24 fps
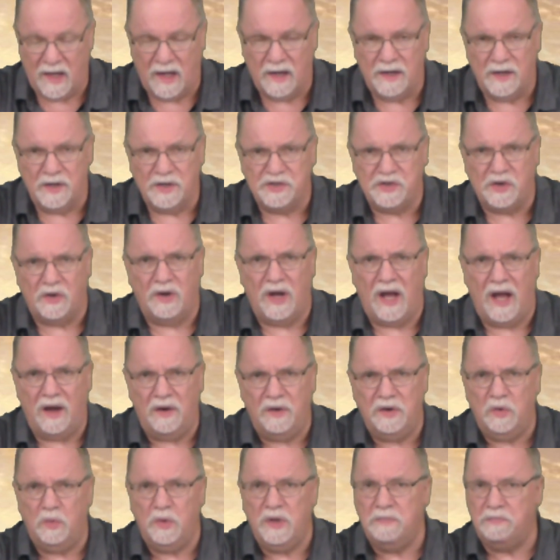So, how
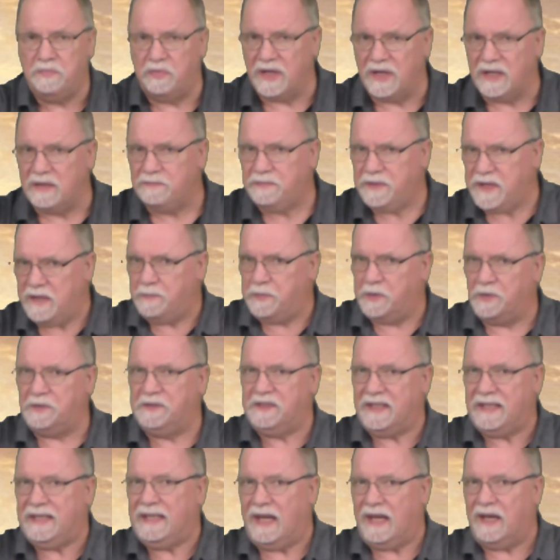do we bring people
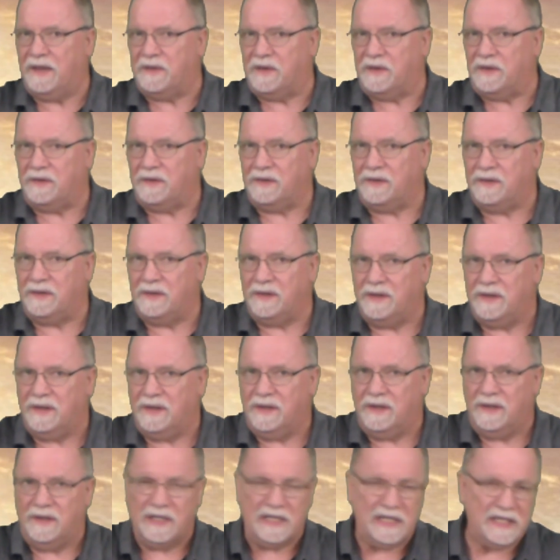together
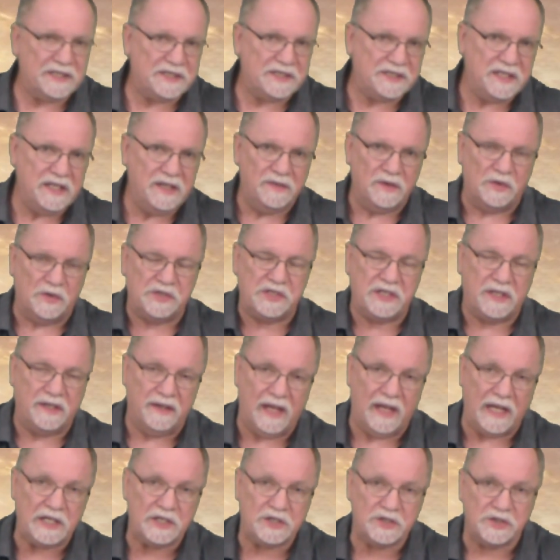and see those
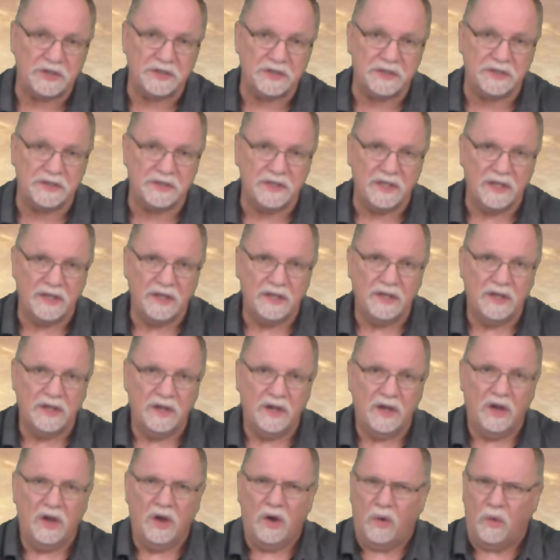connections?
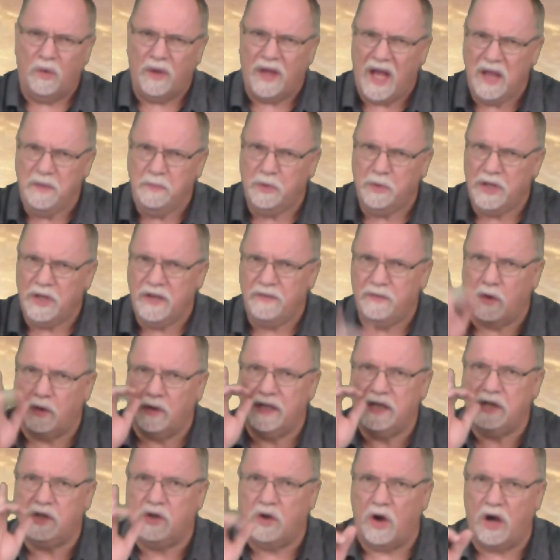Well, I believe
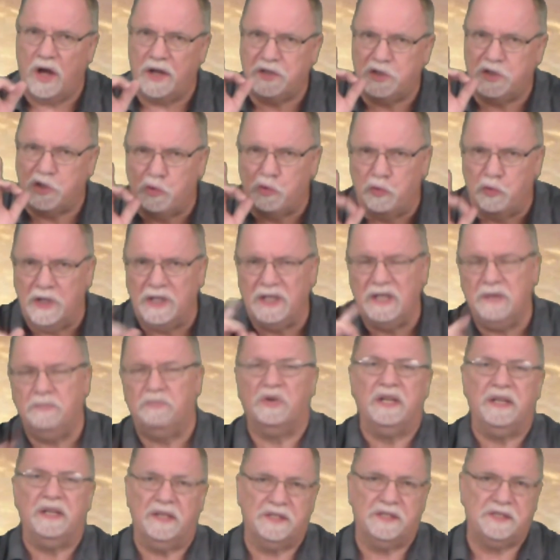only God can really
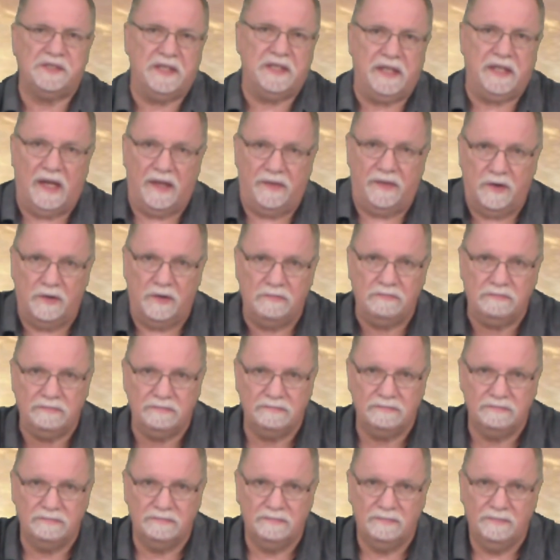bring us together.
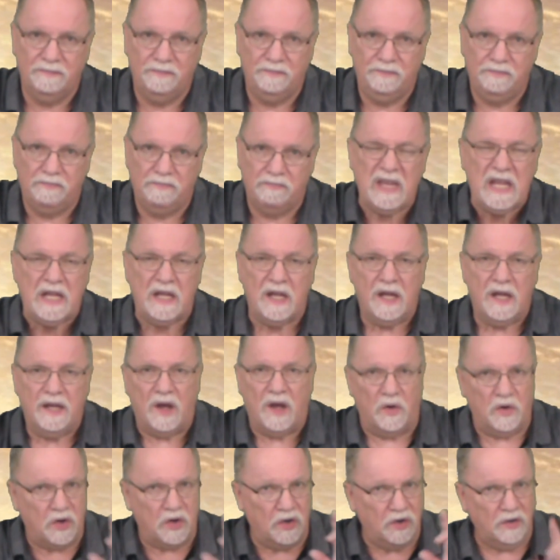
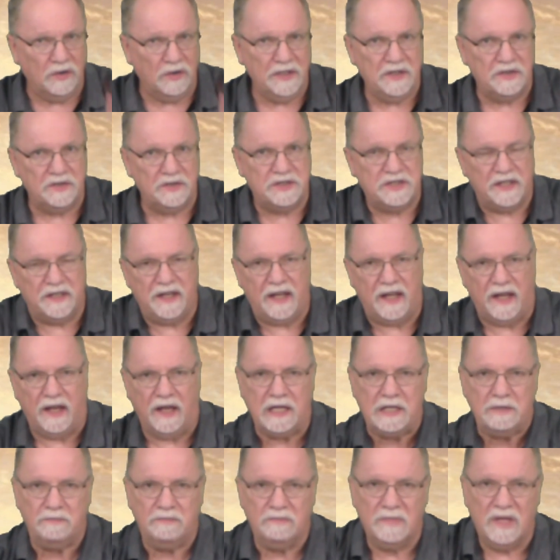Now, earlier
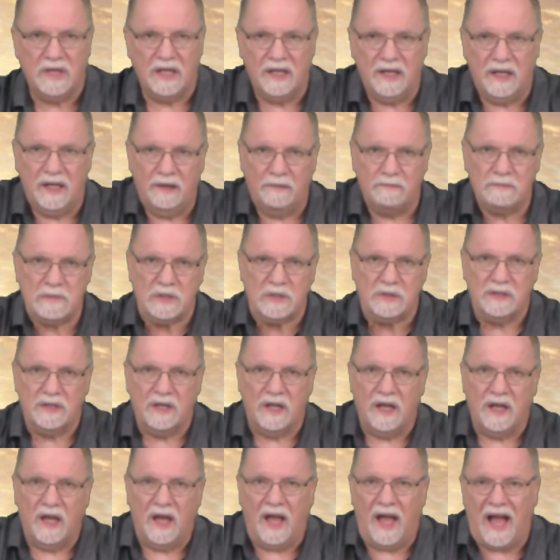today,
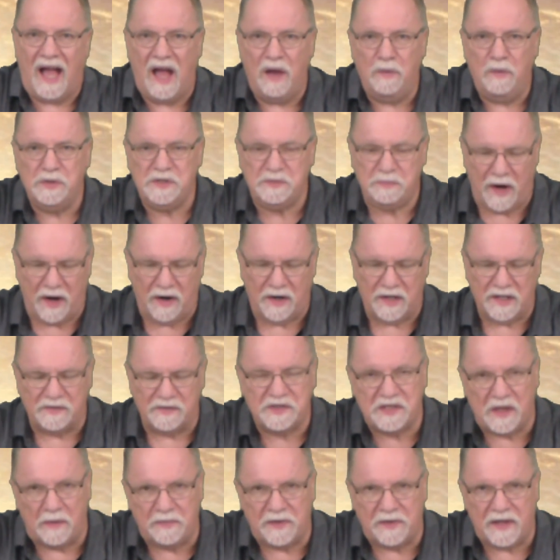I was part of
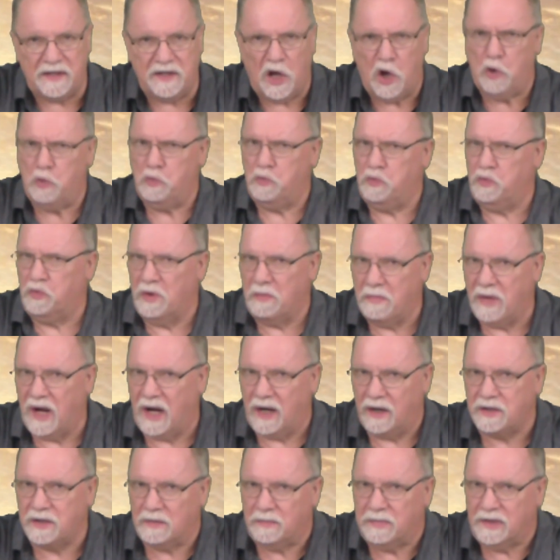something
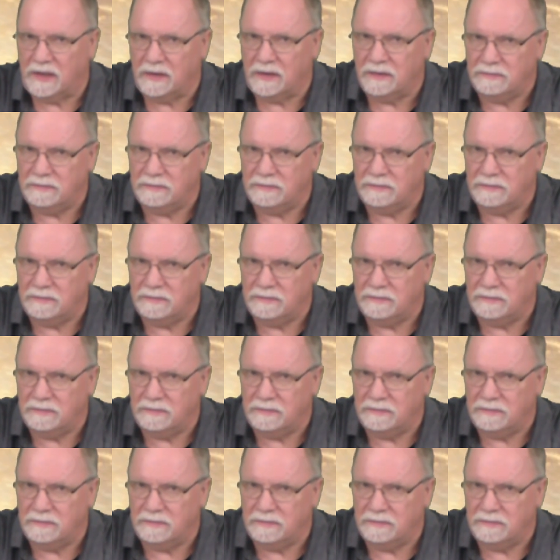remarkable.